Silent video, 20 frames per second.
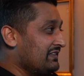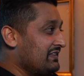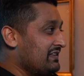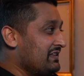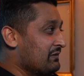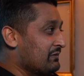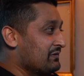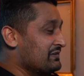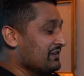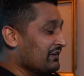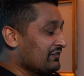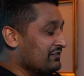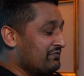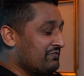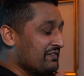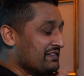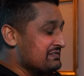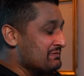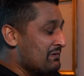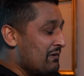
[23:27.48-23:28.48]
there was lots of
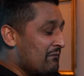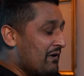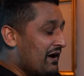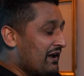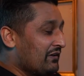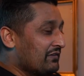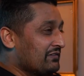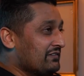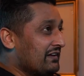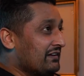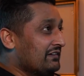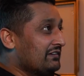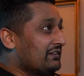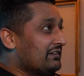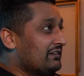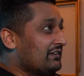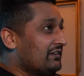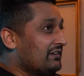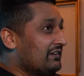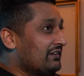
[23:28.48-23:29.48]
things in my mind. I was like,
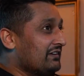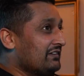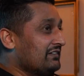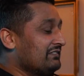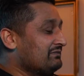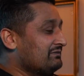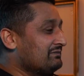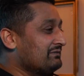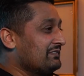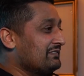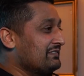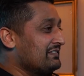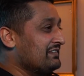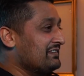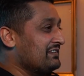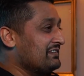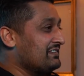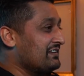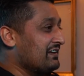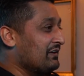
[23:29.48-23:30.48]
oh, is
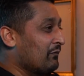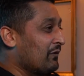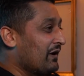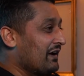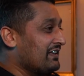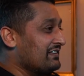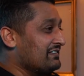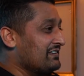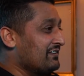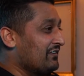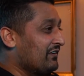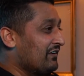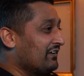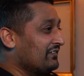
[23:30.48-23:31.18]
this going to work? Is it not?